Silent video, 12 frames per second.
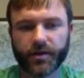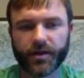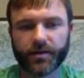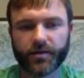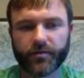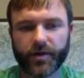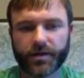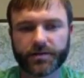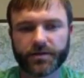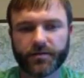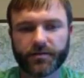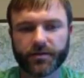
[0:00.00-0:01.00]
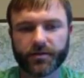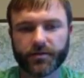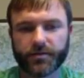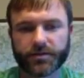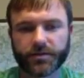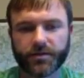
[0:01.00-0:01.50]
and advance it until
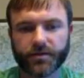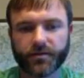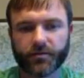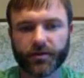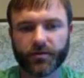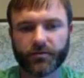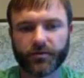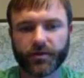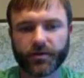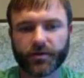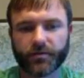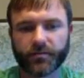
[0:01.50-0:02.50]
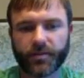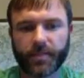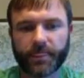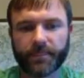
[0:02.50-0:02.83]
you see the flow of urine,